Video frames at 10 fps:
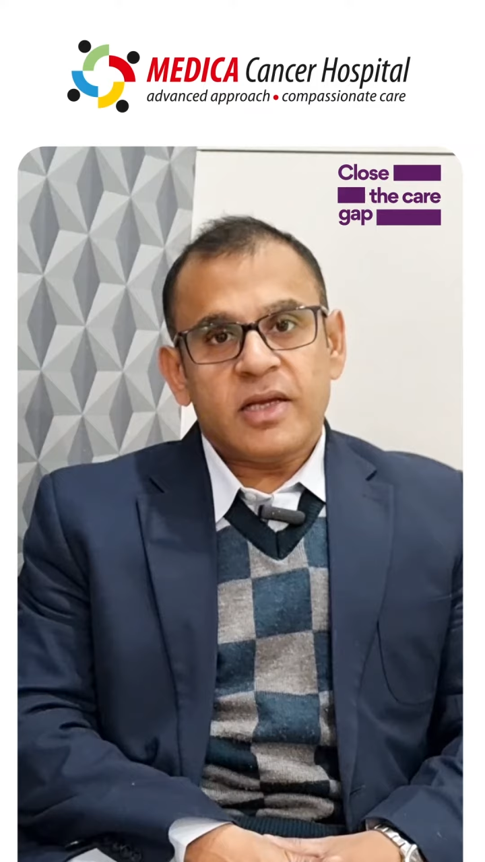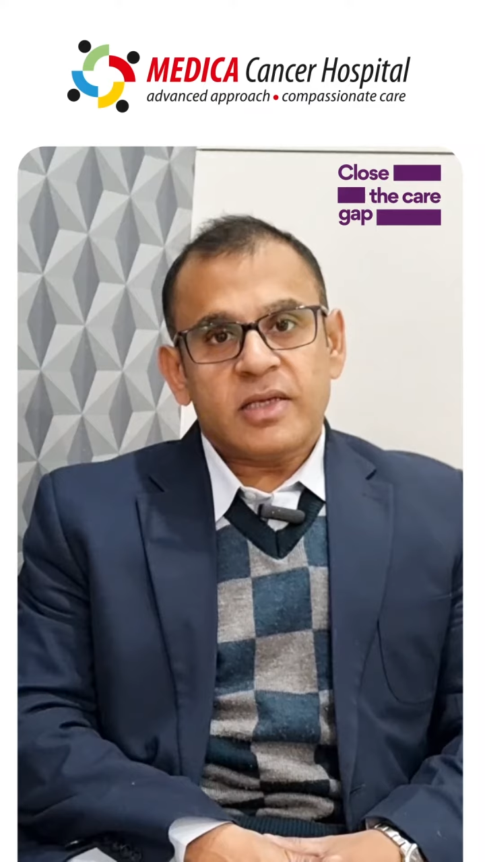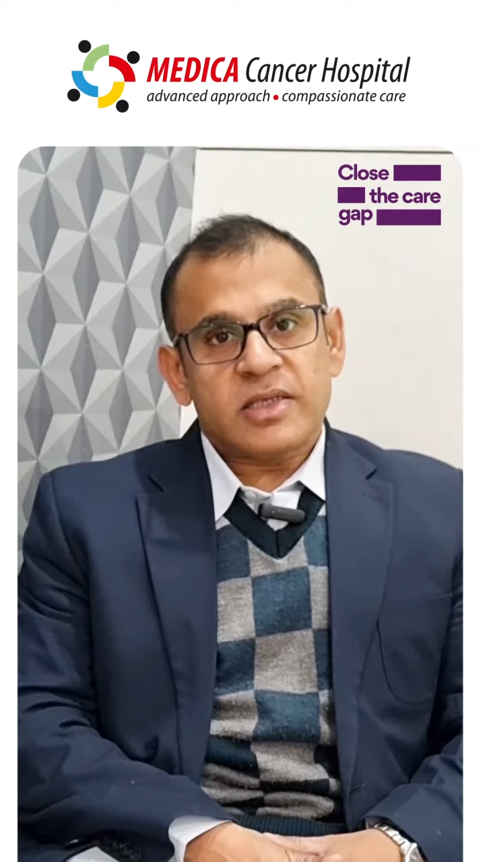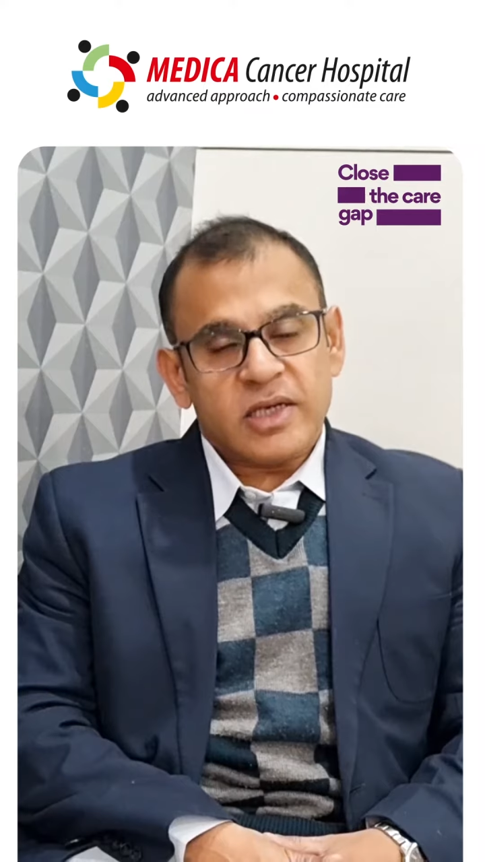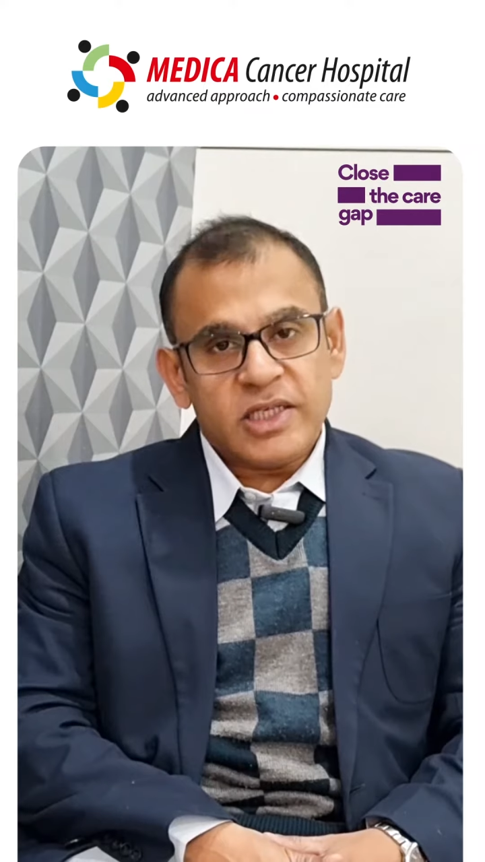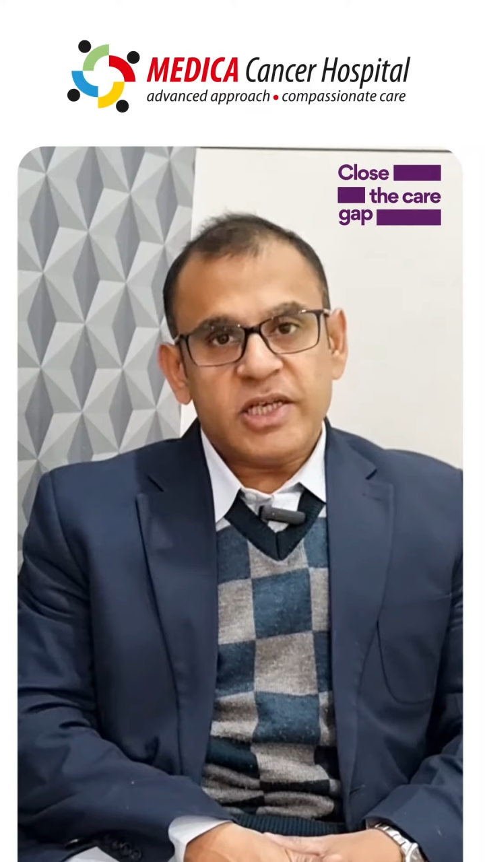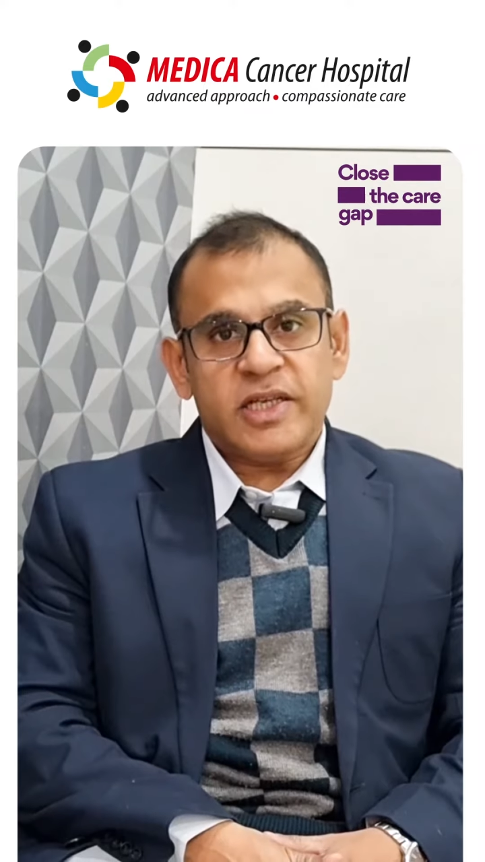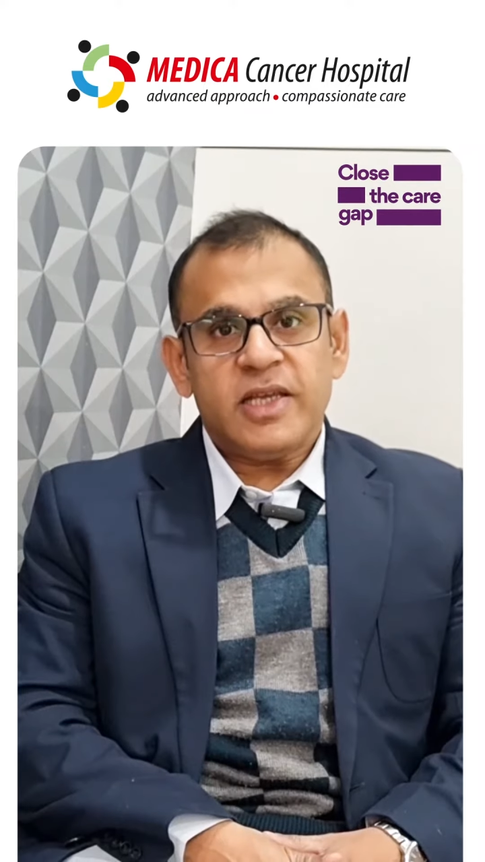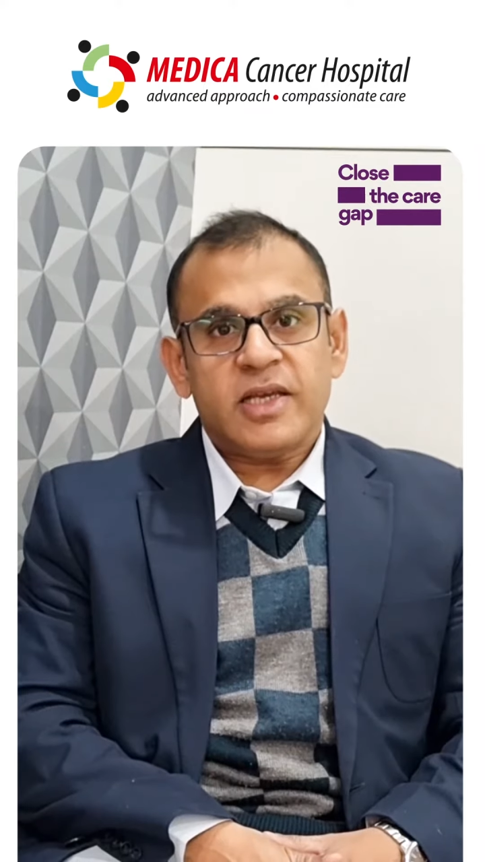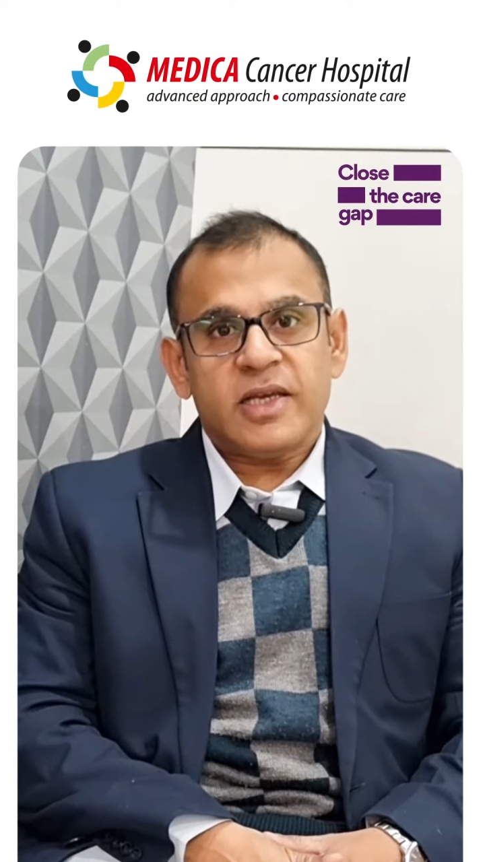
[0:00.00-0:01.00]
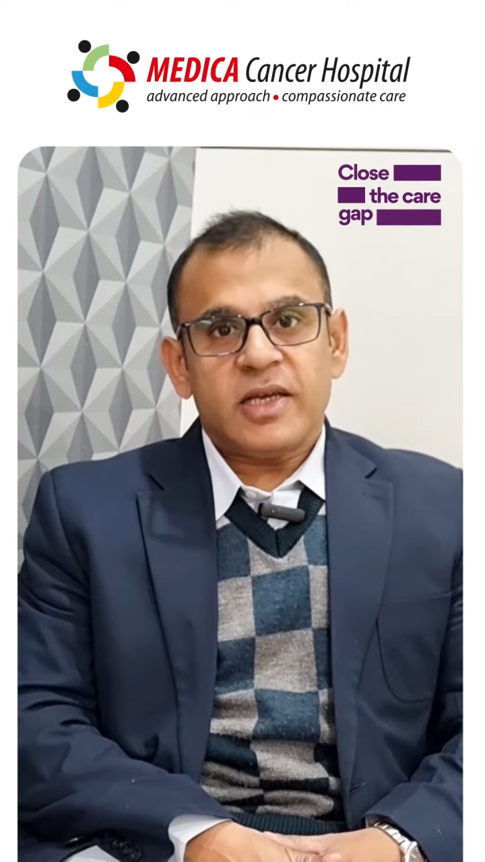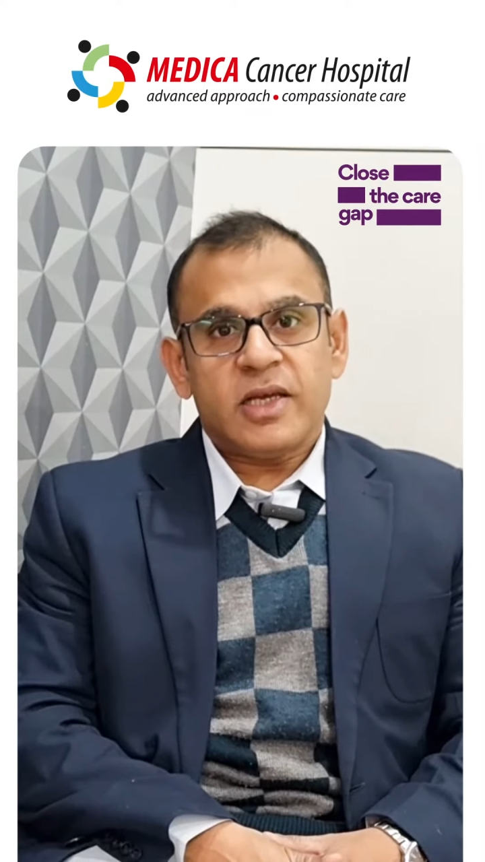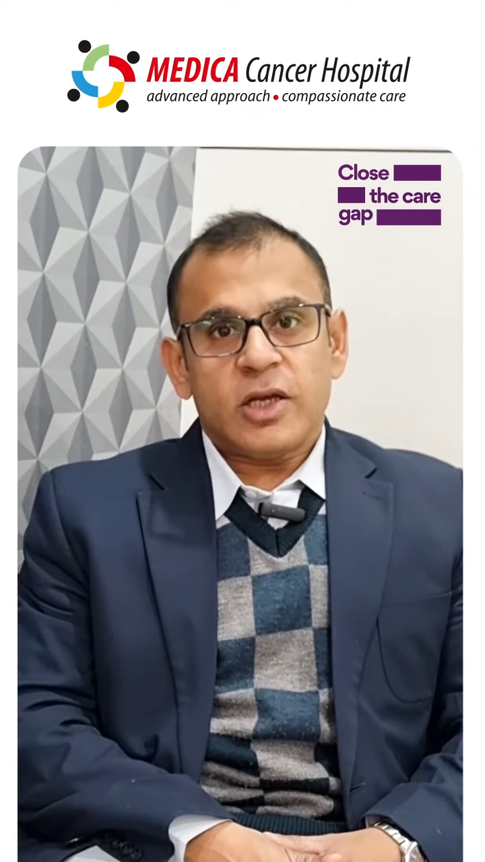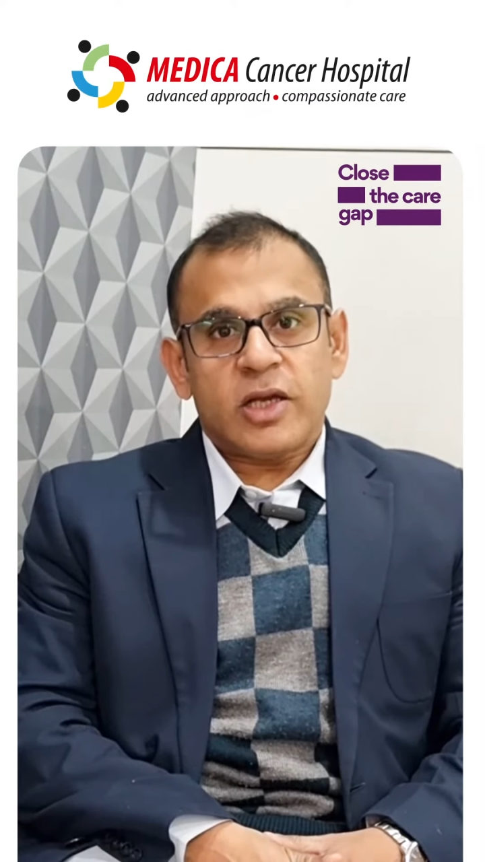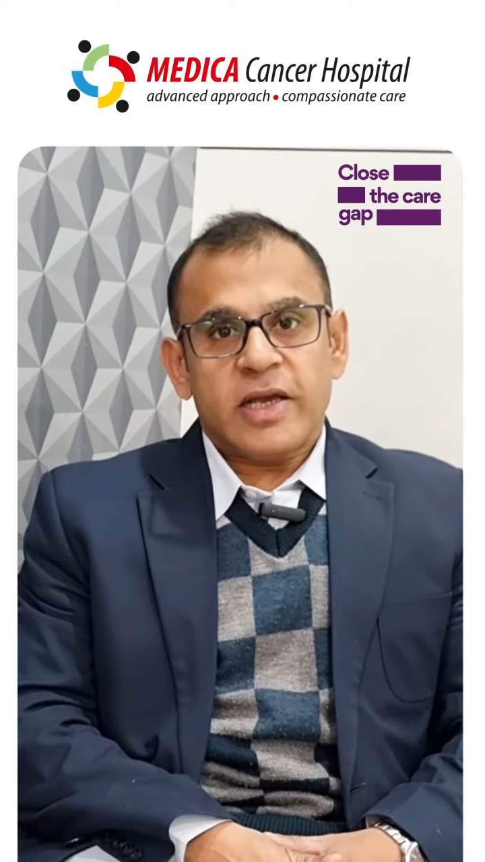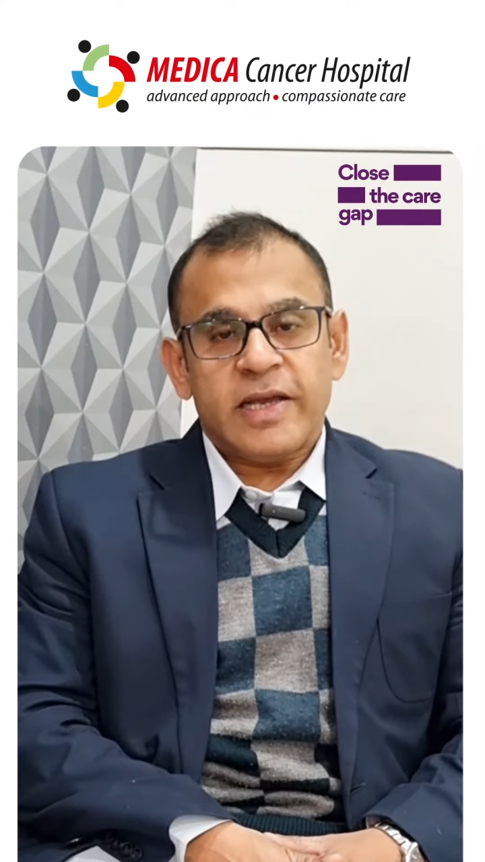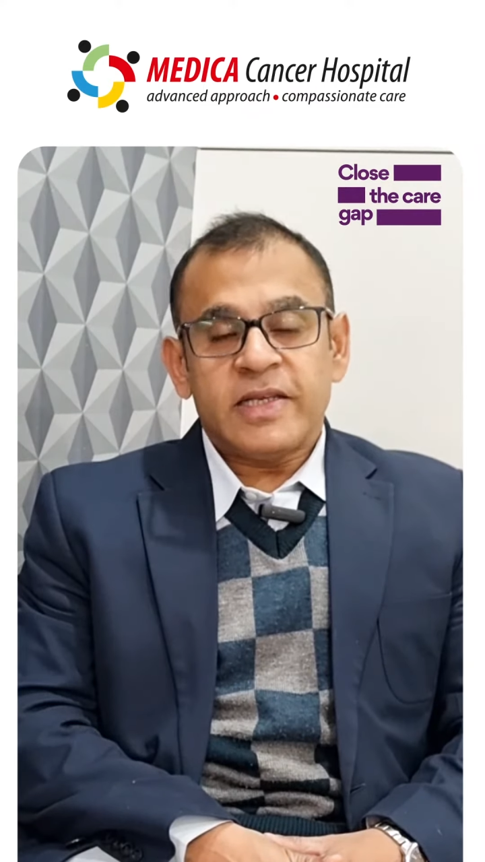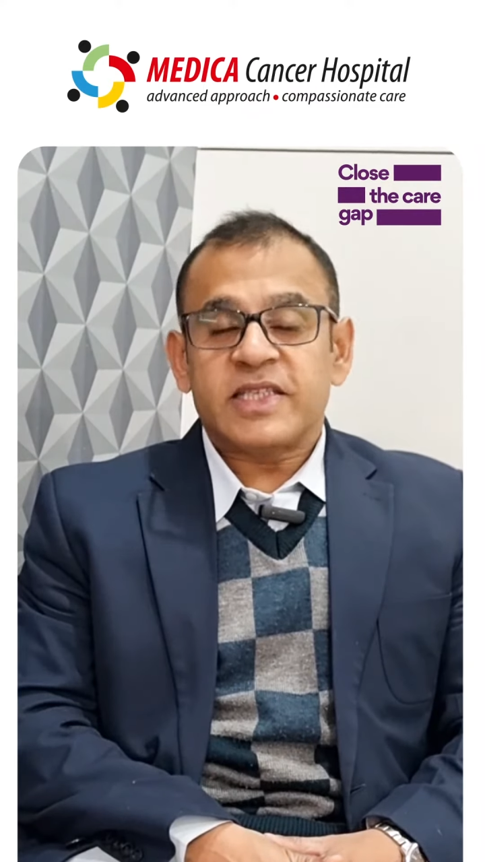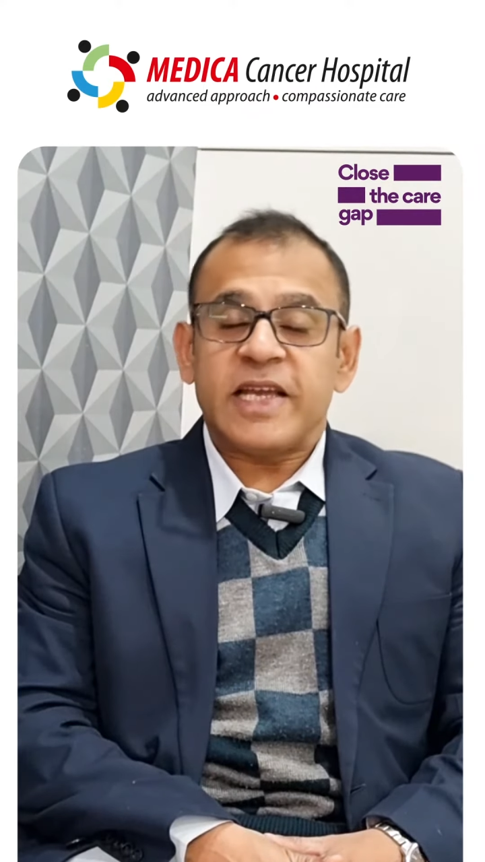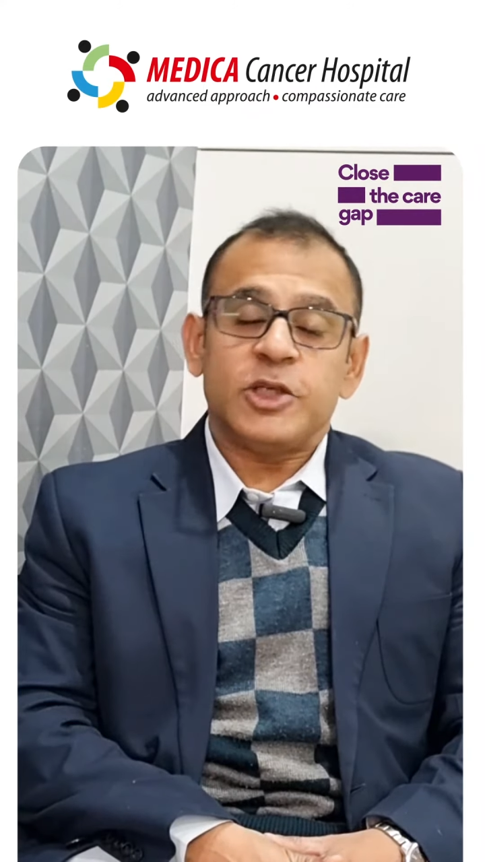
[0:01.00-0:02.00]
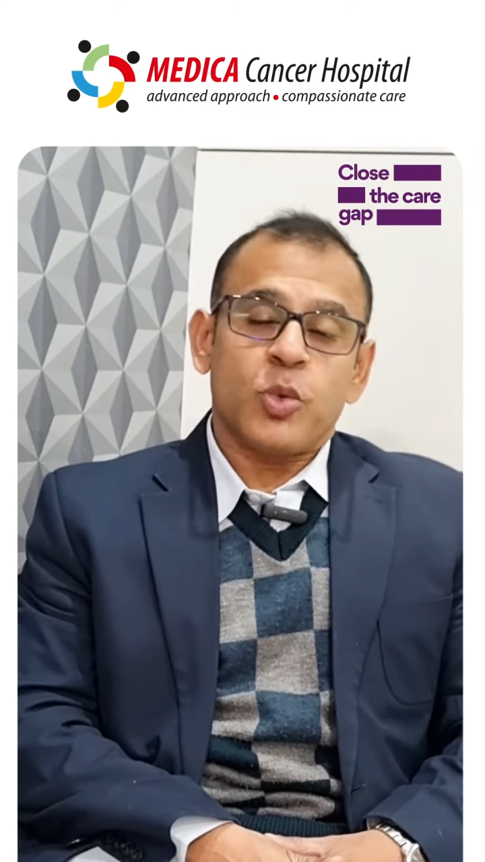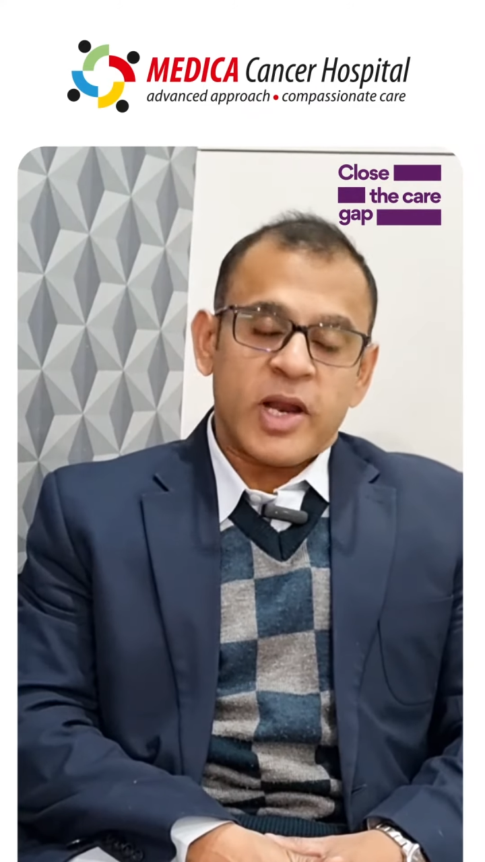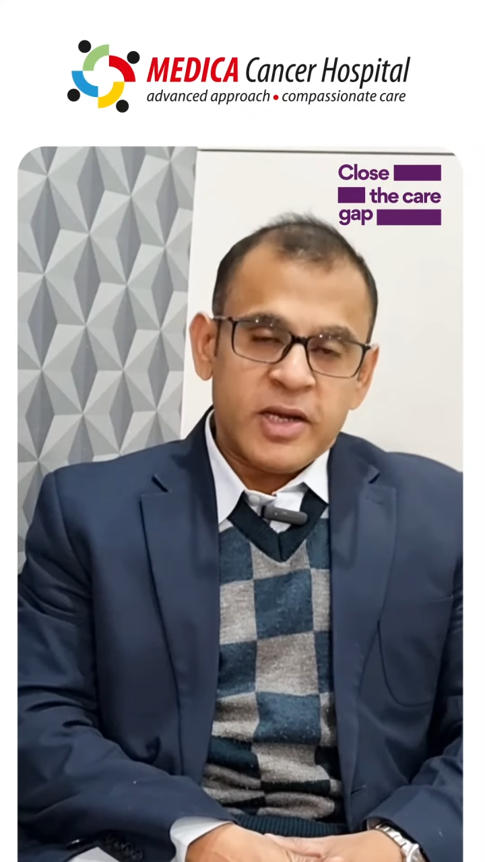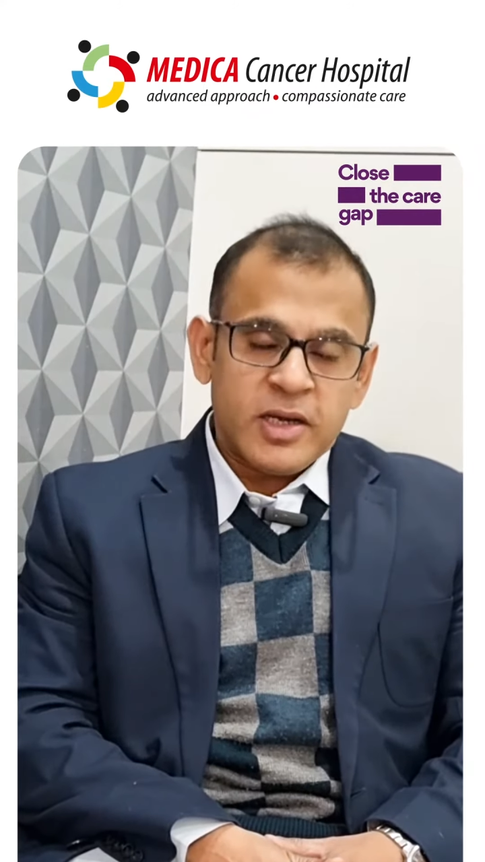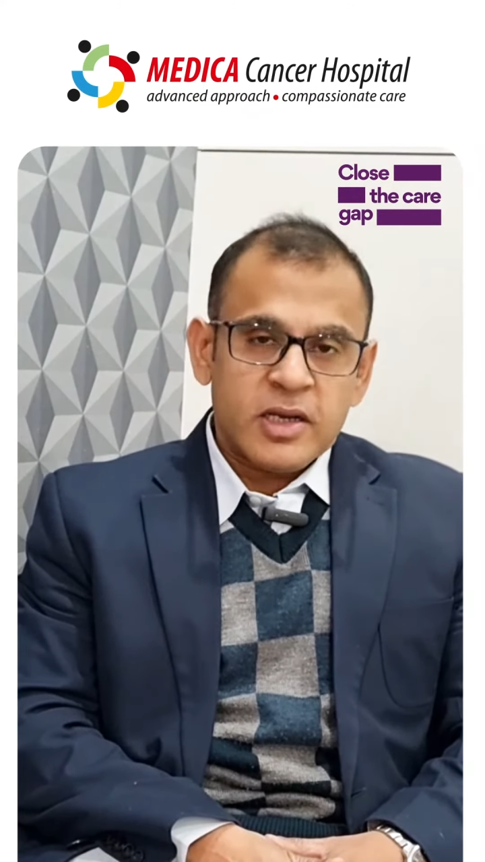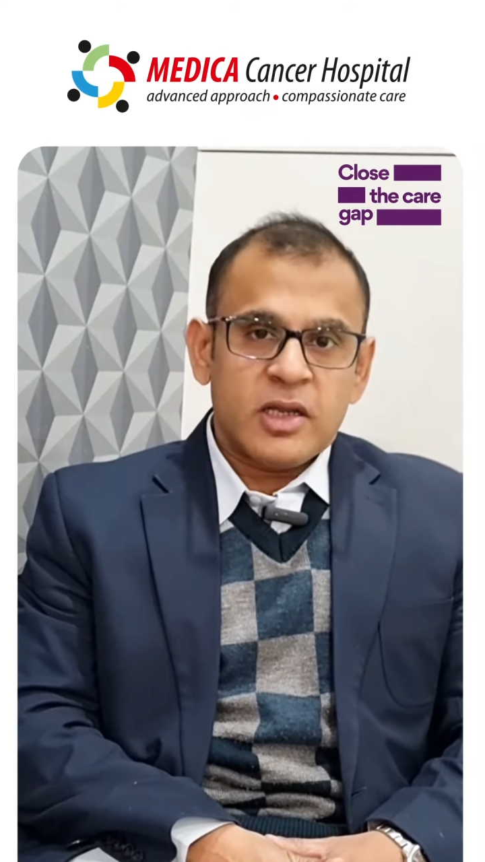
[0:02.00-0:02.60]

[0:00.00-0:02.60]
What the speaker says: surgery in stage 1.